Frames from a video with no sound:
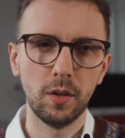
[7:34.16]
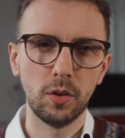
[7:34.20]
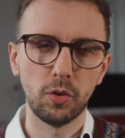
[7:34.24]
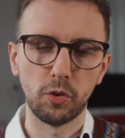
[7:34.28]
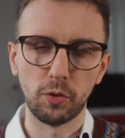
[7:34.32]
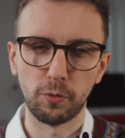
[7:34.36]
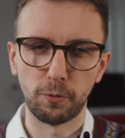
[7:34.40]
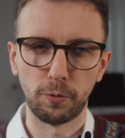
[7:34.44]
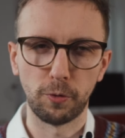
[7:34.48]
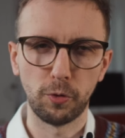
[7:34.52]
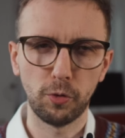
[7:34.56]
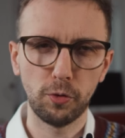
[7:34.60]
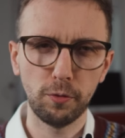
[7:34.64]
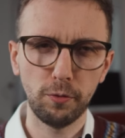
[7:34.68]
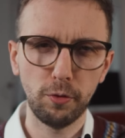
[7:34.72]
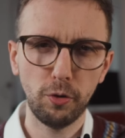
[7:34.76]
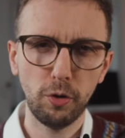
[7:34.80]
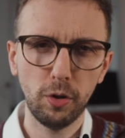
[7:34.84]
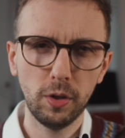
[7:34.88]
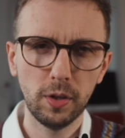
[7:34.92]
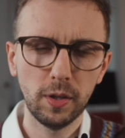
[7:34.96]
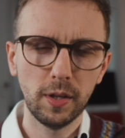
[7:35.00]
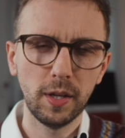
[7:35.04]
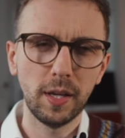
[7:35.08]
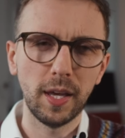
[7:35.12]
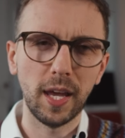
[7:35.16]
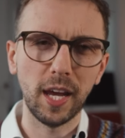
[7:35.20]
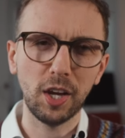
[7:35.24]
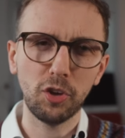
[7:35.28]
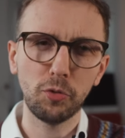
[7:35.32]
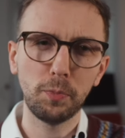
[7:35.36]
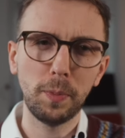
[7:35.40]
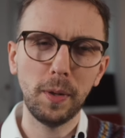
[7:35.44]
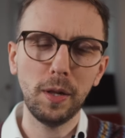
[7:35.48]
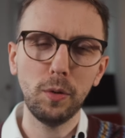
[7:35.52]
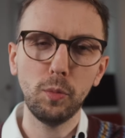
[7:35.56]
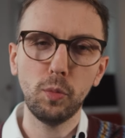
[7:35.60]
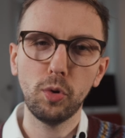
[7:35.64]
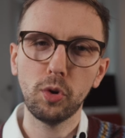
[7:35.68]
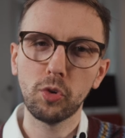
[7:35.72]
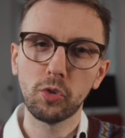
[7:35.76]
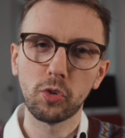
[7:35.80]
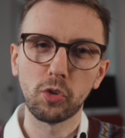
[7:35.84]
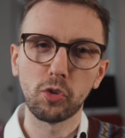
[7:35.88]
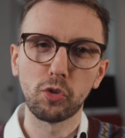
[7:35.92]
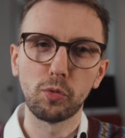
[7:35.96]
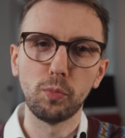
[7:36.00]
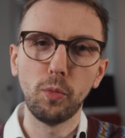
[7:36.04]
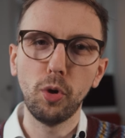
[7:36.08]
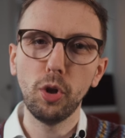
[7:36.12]
So, first of all, XPEL was
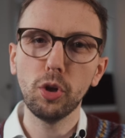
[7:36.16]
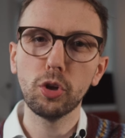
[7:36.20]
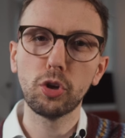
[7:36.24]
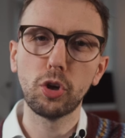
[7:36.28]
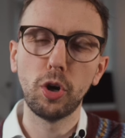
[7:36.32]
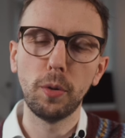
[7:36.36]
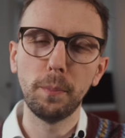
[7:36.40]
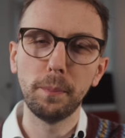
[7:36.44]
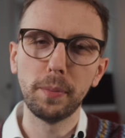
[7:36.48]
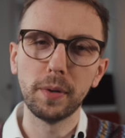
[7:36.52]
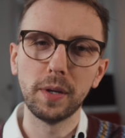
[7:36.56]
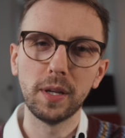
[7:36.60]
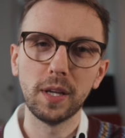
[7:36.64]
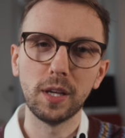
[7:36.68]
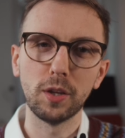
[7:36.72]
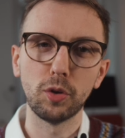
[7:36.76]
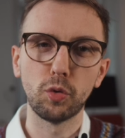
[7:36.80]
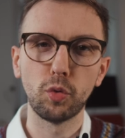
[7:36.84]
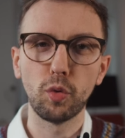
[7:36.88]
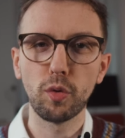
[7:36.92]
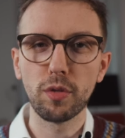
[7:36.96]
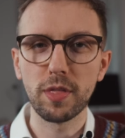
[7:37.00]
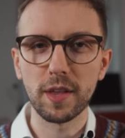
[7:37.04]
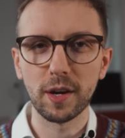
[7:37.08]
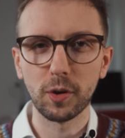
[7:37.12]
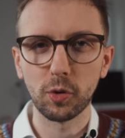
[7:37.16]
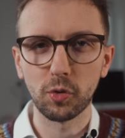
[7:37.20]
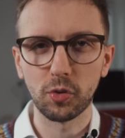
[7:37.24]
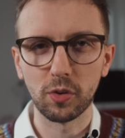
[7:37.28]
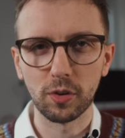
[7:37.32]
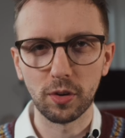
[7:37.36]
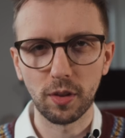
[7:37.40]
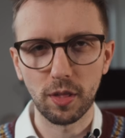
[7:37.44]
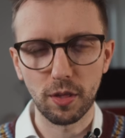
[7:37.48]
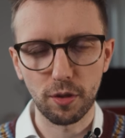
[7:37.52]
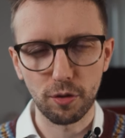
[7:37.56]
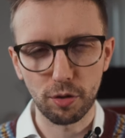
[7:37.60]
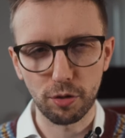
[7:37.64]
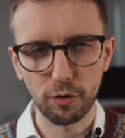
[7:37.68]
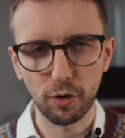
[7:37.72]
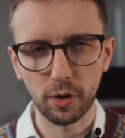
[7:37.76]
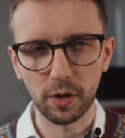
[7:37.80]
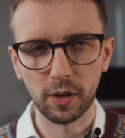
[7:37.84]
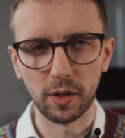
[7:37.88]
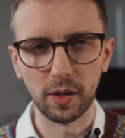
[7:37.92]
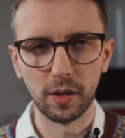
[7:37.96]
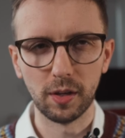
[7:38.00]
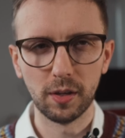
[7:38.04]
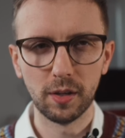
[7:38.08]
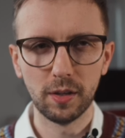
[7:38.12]
a small company in
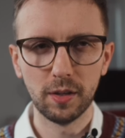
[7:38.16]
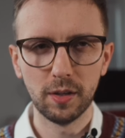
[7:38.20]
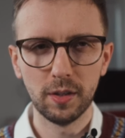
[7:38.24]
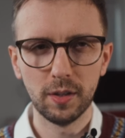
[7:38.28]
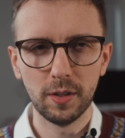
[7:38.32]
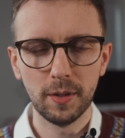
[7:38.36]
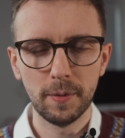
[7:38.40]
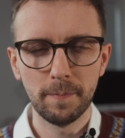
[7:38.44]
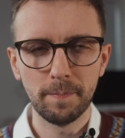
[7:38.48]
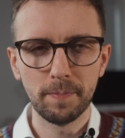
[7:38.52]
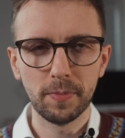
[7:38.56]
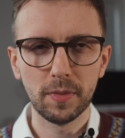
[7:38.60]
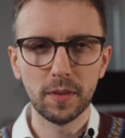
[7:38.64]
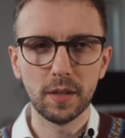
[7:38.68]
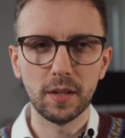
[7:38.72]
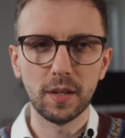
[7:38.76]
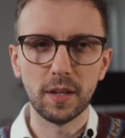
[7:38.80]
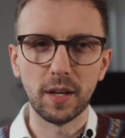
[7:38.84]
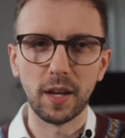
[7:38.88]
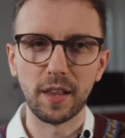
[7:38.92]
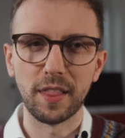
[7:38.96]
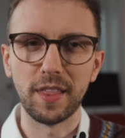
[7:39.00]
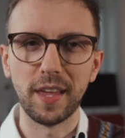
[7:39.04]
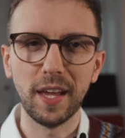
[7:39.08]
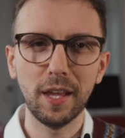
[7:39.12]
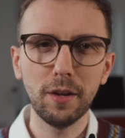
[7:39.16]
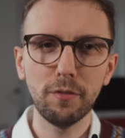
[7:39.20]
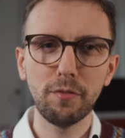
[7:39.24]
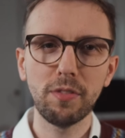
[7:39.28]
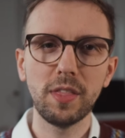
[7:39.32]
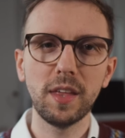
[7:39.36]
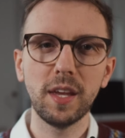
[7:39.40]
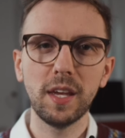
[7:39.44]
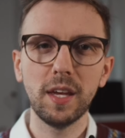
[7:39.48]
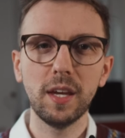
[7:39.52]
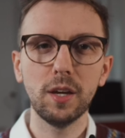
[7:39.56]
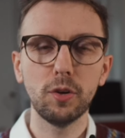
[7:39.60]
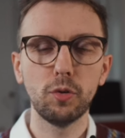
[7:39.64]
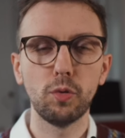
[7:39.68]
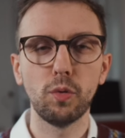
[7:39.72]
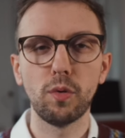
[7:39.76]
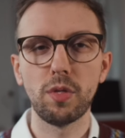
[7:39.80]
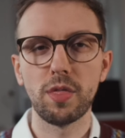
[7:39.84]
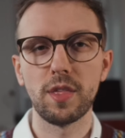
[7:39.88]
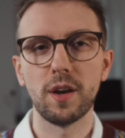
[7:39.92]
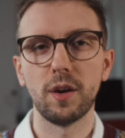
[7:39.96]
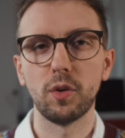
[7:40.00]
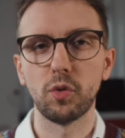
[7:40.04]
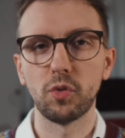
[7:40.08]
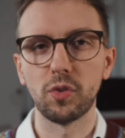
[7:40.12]
2013. At the end of the year
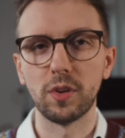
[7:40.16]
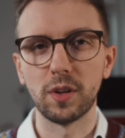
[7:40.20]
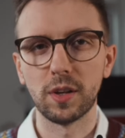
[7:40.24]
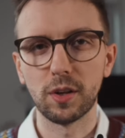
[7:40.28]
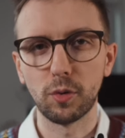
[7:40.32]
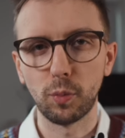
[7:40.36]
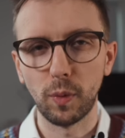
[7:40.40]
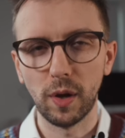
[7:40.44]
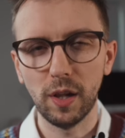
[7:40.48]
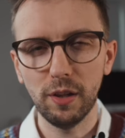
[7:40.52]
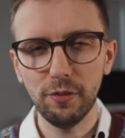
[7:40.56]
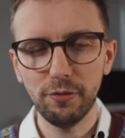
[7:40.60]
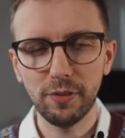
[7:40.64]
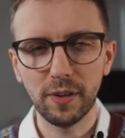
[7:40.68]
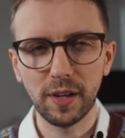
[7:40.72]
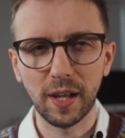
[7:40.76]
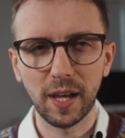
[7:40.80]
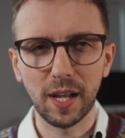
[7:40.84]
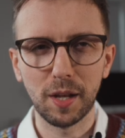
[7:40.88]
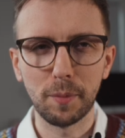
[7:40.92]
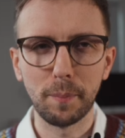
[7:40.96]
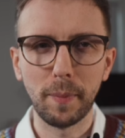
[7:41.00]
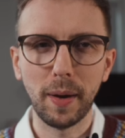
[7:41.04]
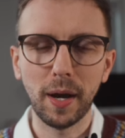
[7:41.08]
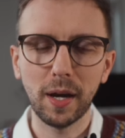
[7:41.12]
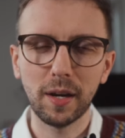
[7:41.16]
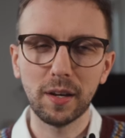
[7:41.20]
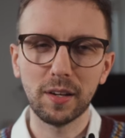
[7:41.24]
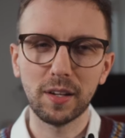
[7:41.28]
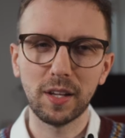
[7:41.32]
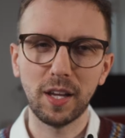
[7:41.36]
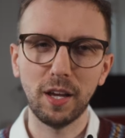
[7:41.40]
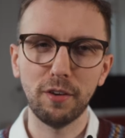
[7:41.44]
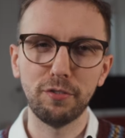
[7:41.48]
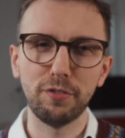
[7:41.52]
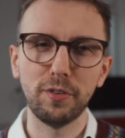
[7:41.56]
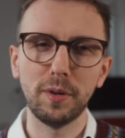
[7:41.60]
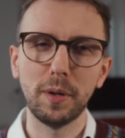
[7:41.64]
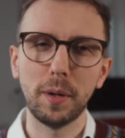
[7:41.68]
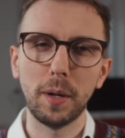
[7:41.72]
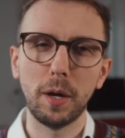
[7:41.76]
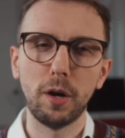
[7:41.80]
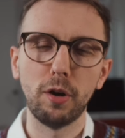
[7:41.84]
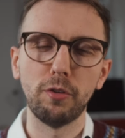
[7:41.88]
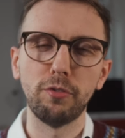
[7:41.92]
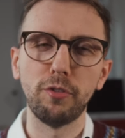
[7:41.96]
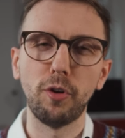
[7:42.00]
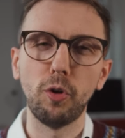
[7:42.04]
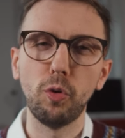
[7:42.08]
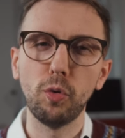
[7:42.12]
2012, it had a market cap
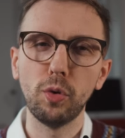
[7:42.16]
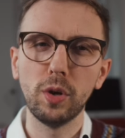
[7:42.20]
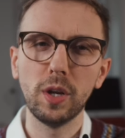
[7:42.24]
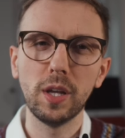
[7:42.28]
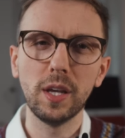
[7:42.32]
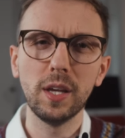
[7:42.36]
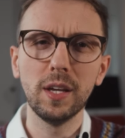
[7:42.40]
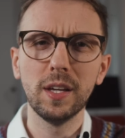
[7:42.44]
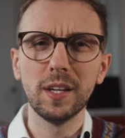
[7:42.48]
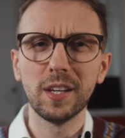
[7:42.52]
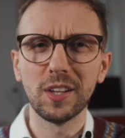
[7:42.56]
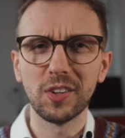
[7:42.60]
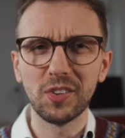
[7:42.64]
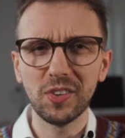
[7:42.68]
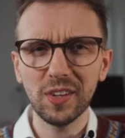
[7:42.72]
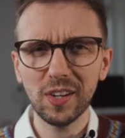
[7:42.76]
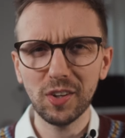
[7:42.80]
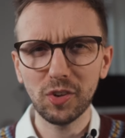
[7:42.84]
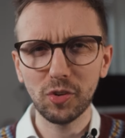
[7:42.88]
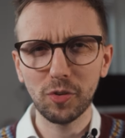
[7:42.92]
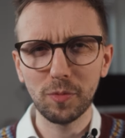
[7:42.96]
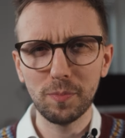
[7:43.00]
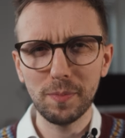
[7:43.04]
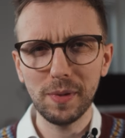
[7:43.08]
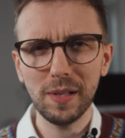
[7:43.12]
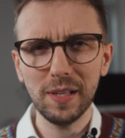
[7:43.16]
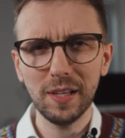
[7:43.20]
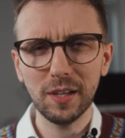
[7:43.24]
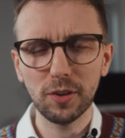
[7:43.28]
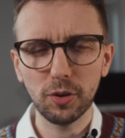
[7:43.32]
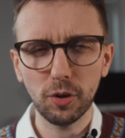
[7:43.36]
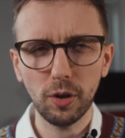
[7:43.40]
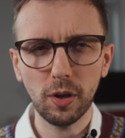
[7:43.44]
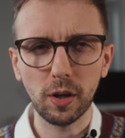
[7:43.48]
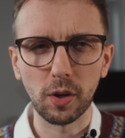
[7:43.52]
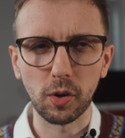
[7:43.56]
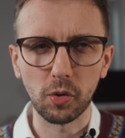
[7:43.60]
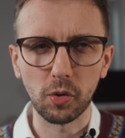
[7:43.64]
of only $6 million.